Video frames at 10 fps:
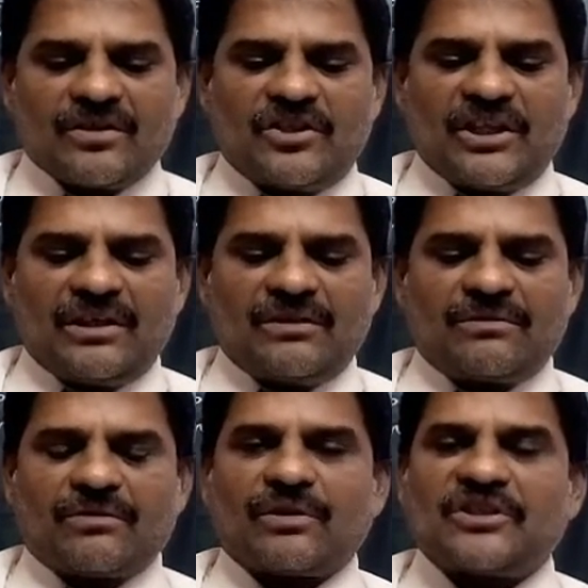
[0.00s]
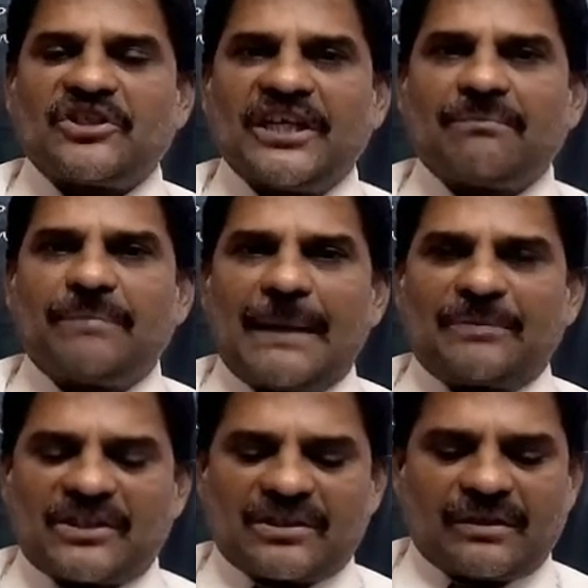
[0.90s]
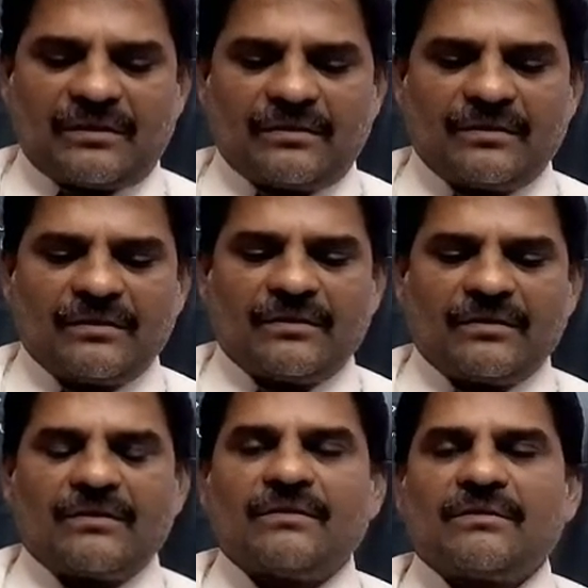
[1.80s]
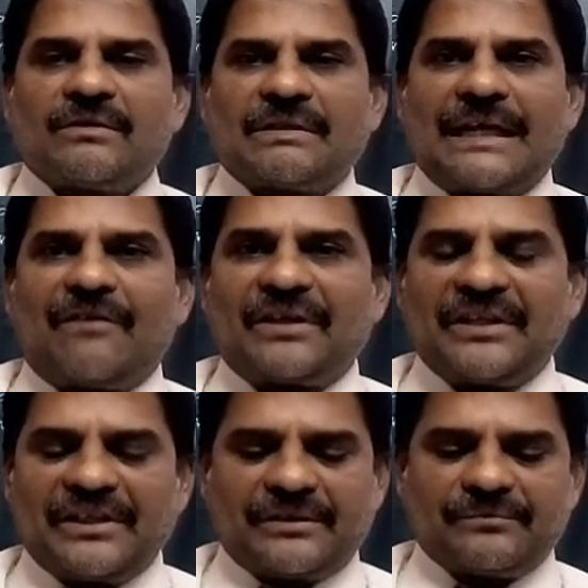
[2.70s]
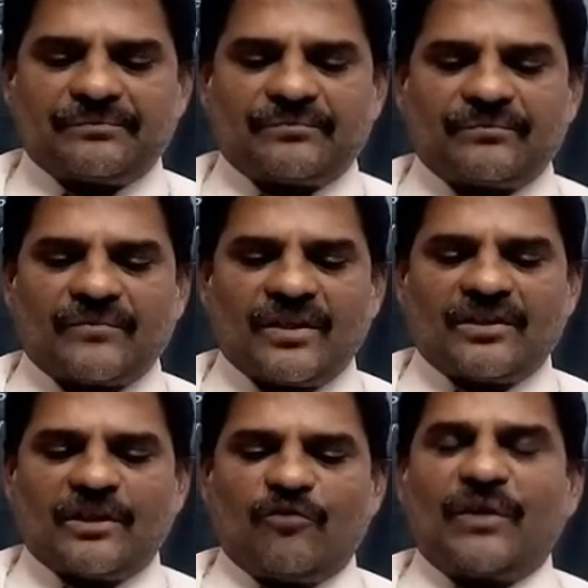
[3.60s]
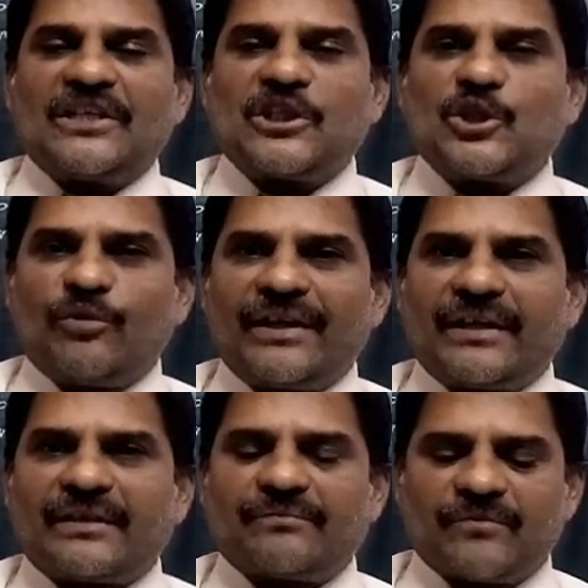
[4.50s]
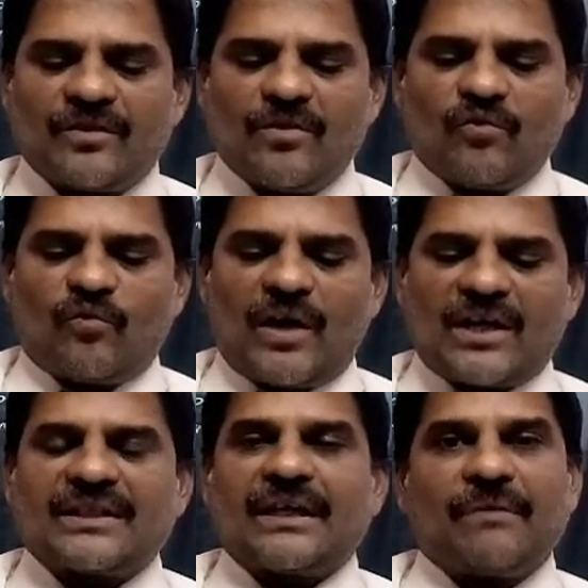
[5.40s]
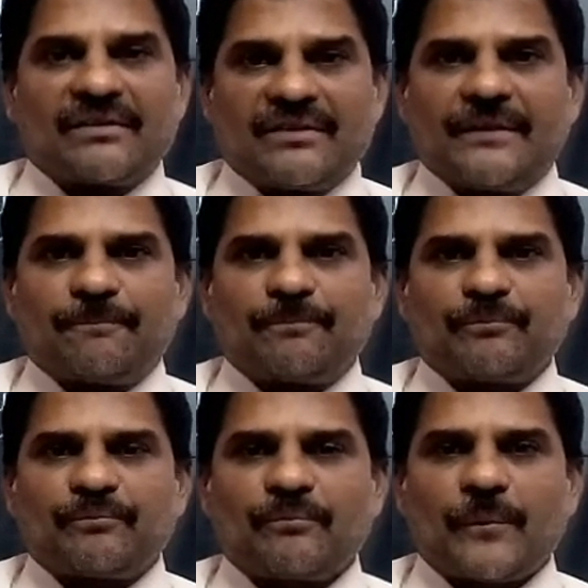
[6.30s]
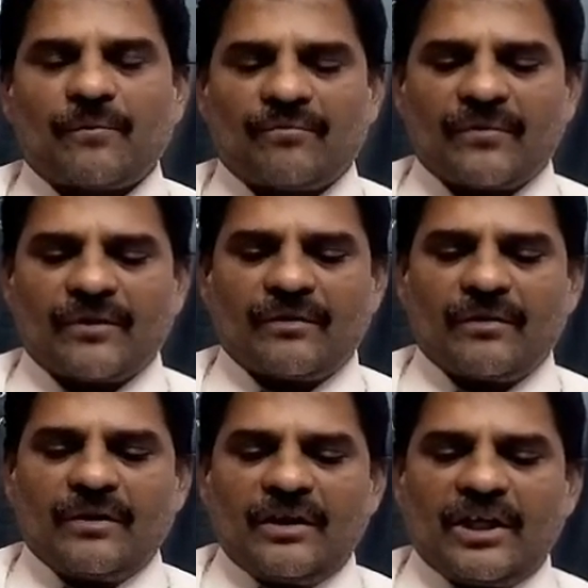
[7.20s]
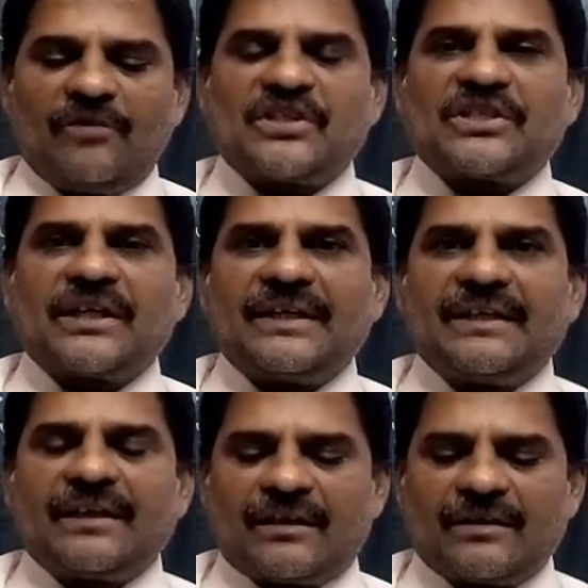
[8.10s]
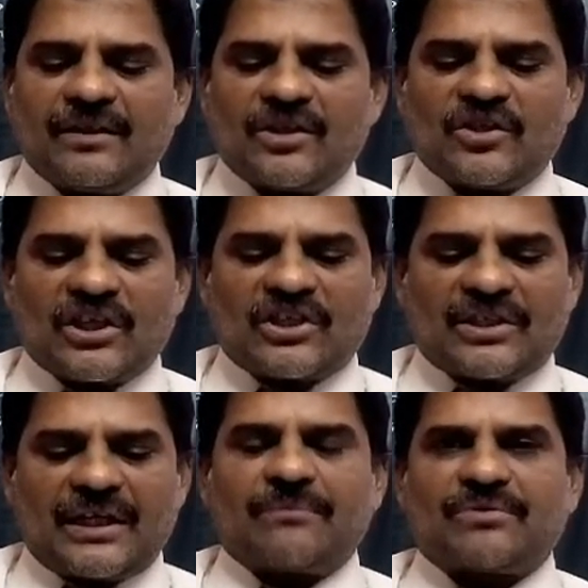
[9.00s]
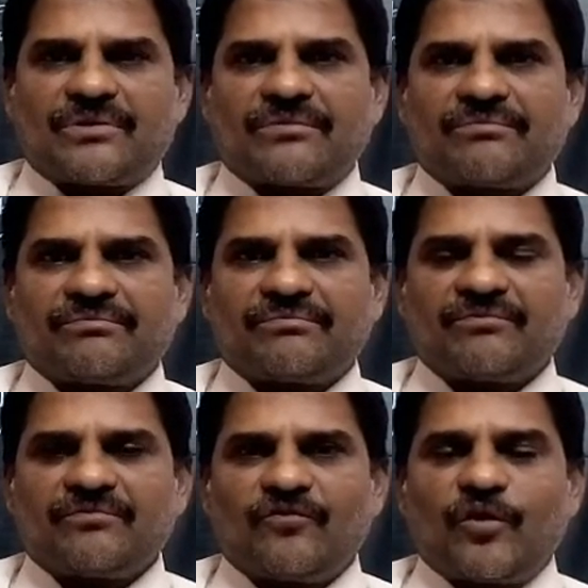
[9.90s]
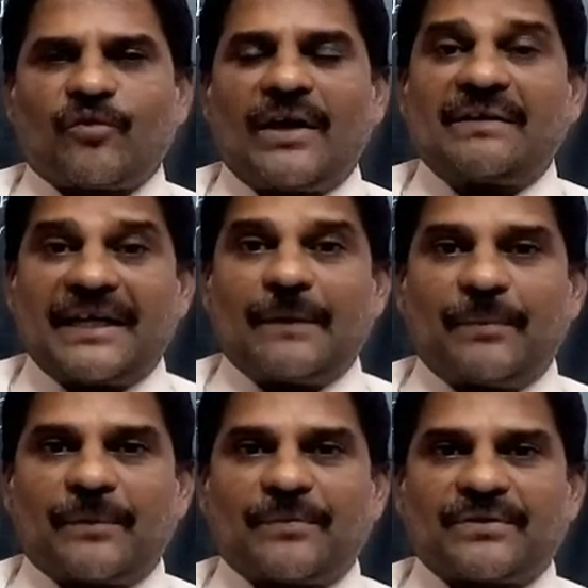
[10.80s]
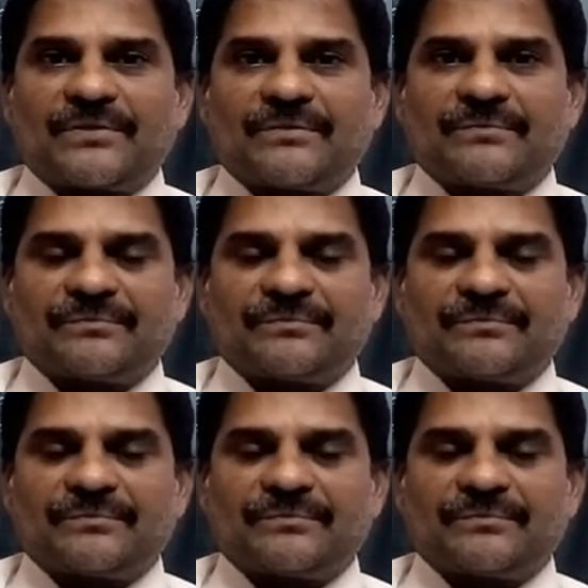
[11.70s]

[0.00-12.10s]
Jean-Baptiste Tavernier, a French jeweler, was among them. He visited India 6 times. For what? Trade purpose.